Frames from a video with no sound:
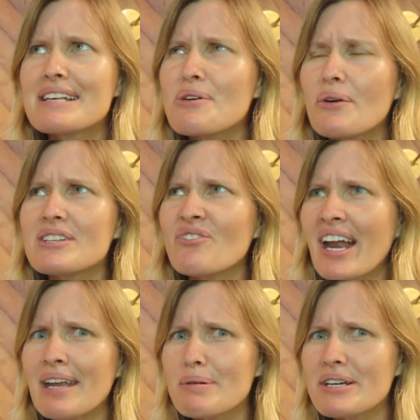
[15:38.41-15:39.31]
So it's
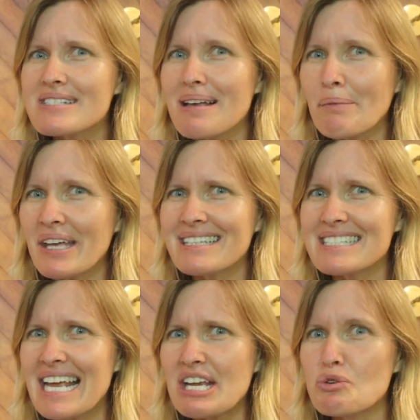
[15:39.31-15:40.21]
funny because some
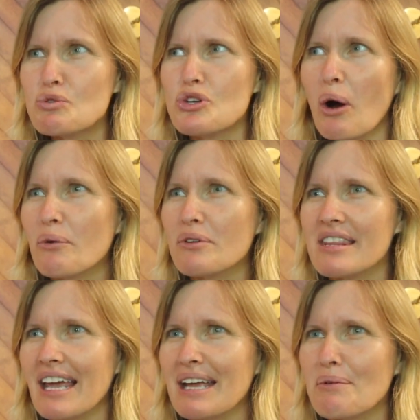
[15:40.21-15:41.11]
things that you don't
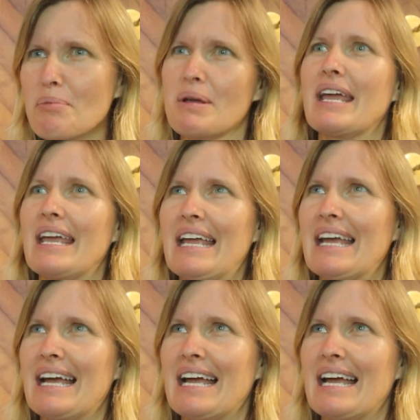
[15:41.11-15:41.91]
think will be